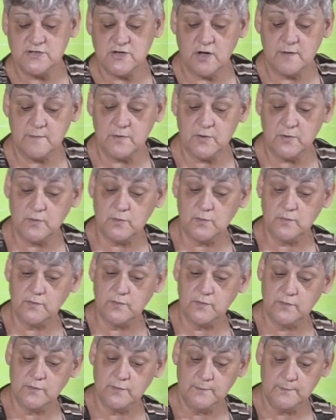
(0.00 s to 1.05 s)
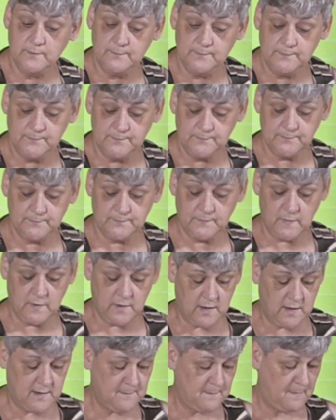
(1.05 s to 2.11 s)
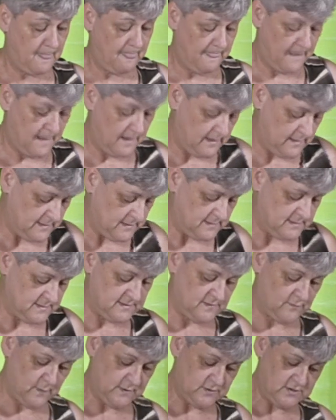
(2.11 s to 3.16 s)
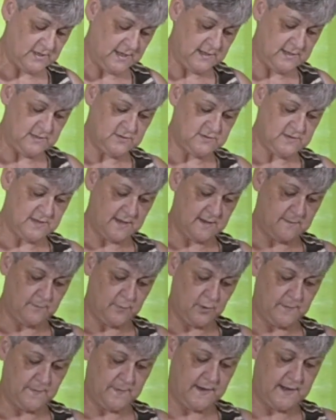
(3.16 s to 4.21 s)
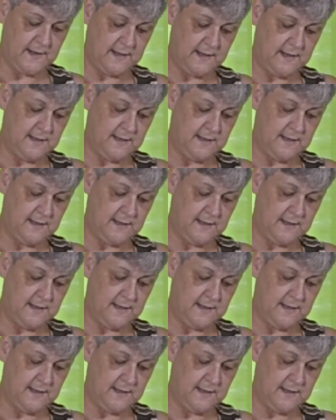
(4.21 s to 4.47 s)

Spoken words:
type noodles. Okay? So if we change that, pop that